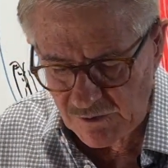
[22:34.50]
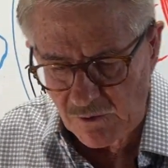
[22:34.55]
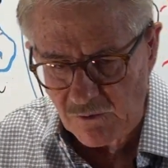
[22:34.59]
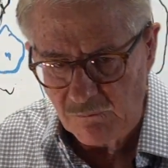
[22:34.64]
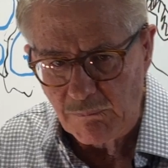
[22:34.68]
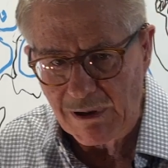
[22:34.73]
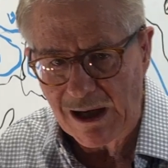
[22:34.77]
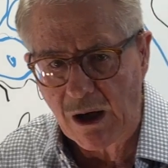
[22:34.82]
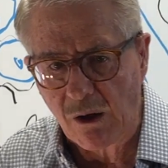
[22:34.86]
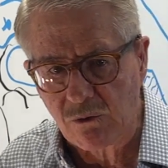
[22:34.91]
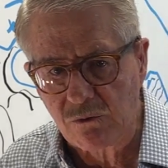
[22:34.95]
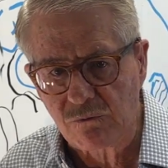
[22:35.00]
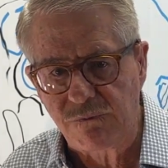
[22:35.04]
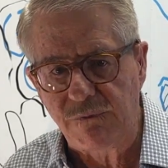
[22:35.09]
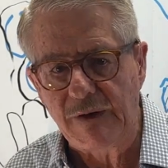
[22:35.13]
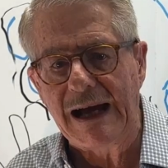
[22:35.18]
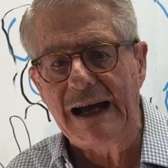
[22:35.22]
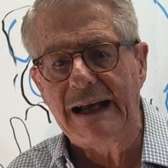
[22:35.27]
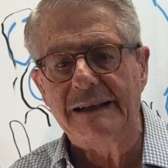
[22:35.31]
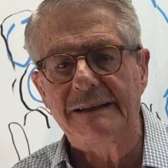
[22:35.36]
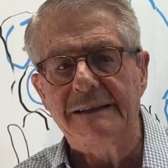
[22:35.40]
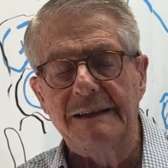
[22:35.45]
of brown
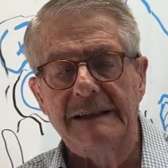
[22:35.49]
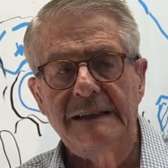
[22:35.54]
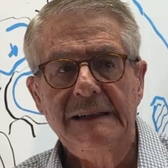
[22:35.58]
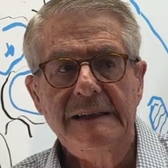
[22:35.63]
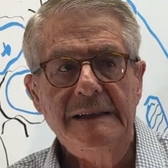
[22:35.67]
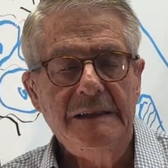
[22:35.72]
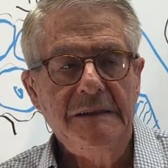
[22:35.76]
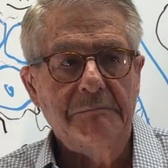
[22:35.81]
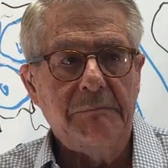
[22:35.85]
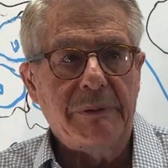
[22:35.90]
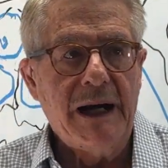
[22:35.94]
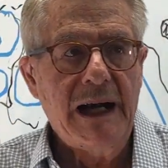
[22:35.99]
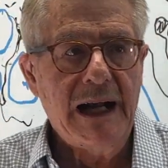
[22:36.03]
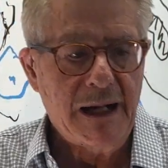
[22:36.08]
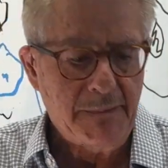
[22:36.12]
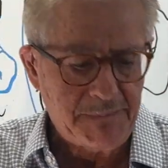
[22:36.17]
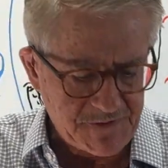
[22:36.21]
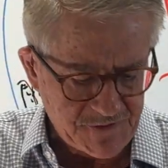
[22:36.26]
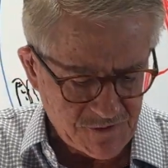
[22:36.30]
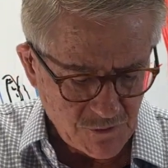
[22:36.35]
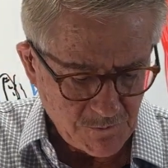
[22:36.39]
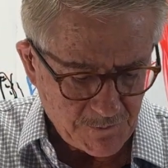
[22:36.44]
fat,
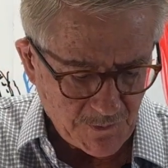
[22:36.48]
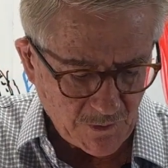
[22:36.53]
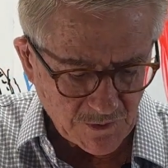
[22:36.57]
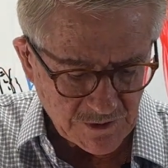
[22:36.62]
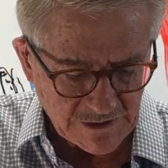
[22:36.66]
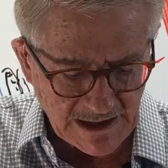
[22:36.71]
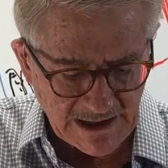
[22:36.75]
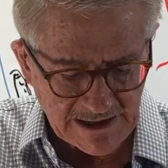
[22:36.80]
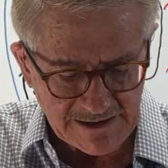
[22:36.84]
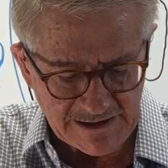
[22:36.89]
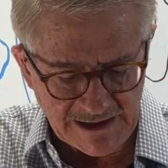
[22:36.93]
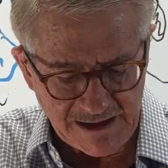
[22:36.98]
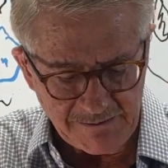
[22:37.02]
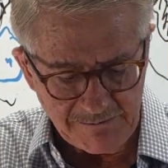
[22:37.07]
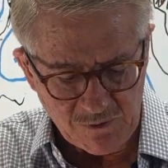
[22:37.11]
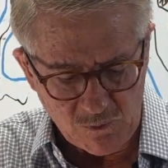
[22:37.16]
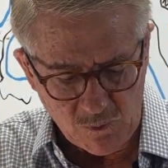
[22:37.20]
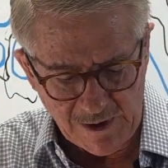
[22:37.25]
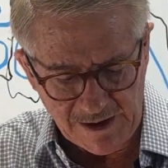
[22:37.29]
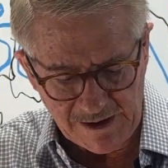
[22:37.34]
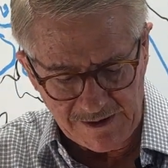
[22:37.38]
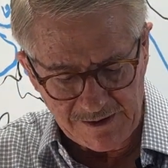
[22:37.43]
perhaps to protect them
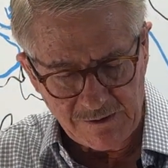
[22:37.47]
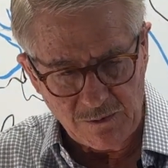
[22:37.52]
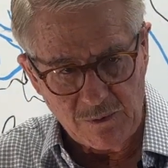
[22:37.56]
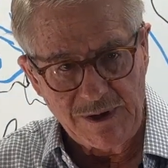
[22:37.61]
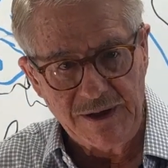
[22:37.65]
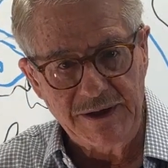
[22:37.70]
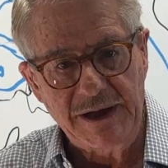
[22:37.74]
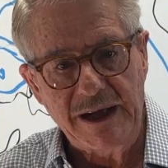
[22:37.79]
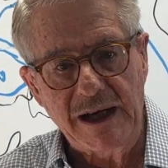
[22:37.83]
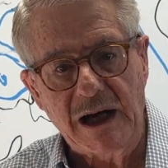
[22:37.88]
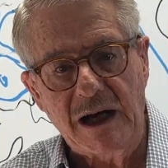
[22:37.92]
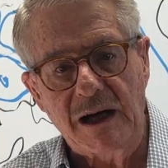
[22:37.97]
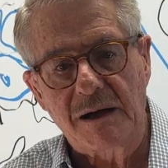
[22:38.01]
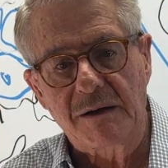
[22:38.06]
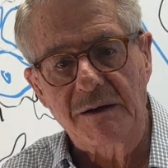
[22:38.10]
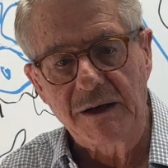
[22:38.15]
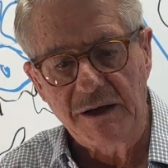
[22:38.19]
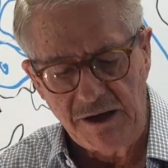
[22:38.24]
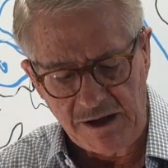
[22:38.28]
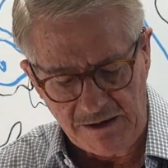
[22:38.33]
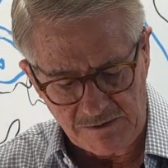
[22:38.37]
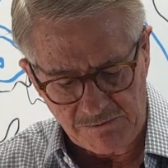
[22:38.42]
when they are
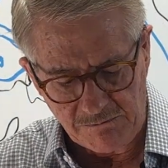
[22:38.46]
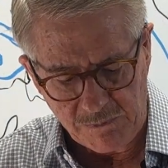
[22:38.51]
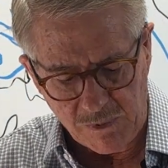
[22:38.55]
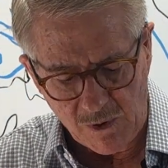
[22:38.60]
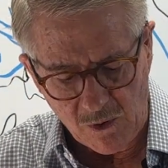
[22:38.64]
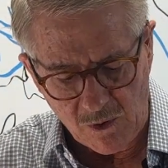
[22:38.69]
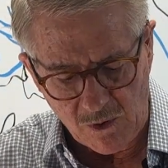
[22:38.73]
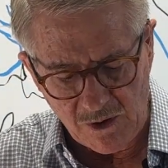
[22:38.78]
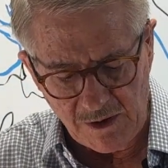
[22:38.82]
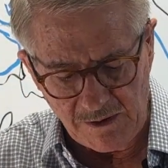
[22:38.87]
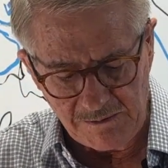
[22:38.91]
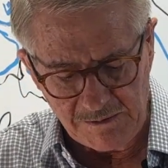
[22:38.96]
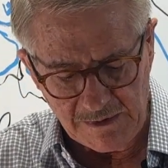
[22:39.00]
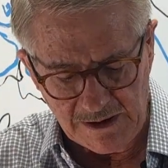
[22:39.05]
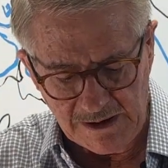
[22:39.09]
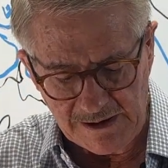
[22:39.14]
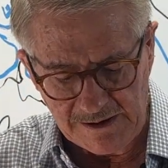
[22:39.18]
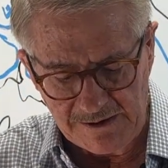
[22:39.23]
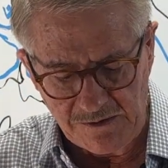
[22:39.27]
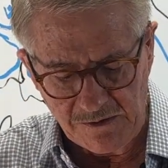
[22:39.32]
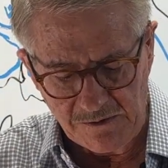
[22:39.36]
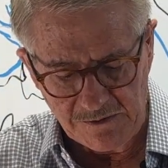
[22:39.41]
born,
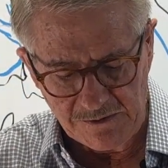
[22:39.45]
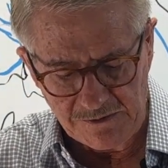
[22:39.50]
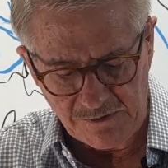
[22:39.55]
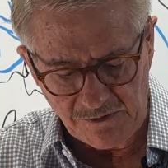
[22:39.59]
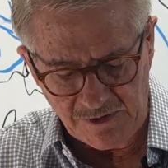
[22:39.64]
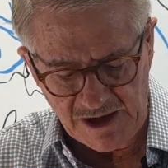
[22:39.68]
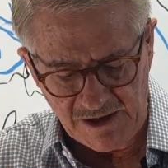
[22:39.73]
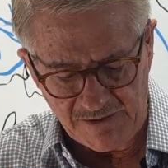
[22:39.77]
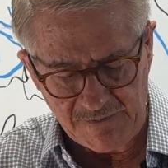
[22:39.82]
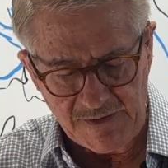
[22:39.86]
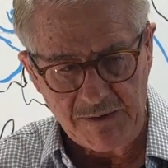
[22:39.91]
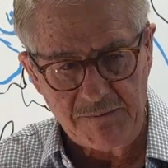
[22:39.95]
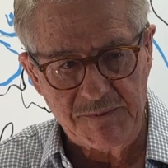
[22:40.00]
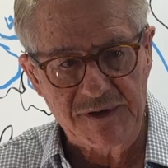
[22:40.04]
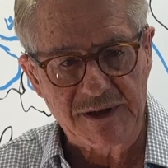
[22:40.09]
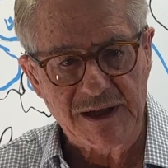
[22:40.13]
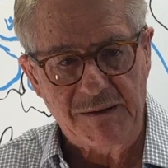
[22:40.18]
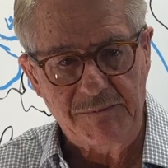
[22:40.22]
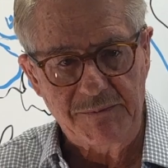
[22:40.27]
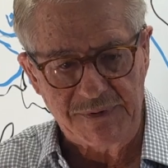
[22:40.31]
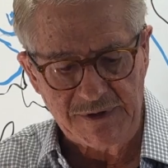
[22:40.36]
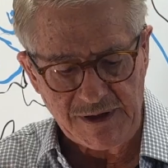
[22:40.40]
to give them
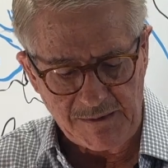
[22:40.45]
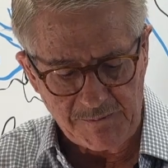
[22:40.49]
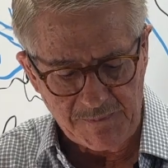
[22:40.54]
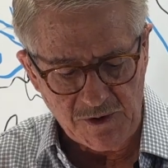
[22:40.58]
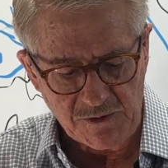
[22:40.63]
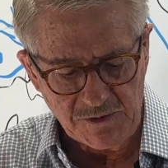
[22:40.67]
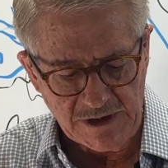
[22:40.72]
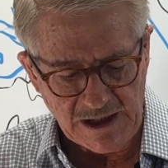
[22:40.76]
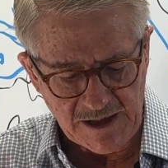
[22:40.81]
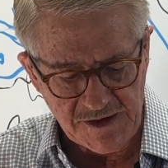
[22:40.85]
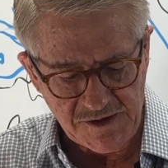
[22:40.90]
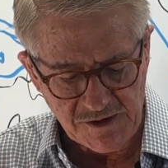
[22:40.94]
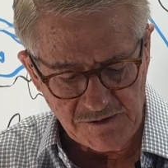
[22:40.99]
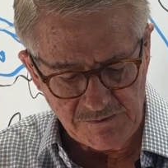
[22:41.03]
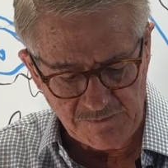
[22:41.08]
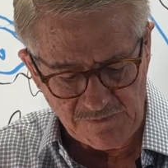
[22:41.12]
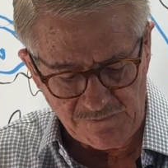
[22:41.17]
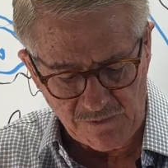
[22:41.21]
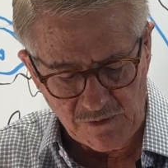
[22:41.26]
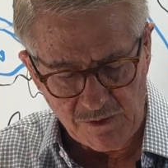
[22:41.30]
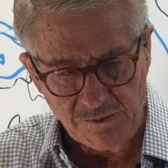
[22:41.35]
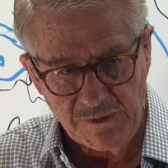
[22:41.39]
some protection
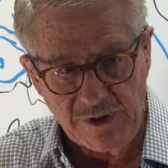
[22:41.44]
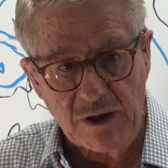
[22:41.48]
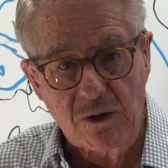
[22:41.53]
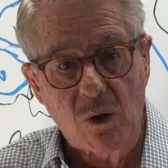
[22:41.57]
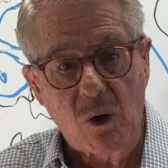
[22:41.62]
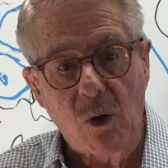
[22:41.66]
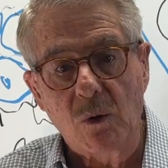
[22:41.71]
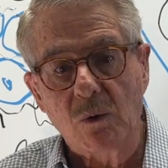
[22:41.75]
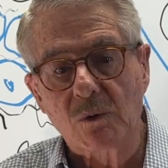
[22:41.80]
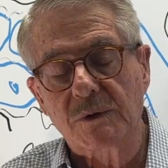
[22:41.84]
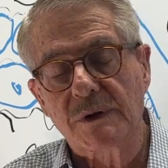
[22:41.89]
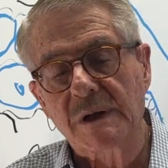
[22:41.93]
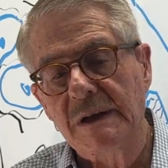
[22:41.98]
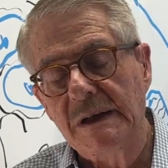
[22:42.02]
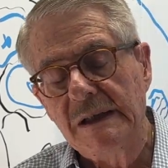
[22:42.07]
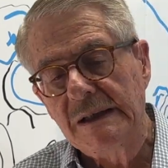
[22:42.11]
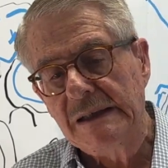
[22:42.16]
from the cold.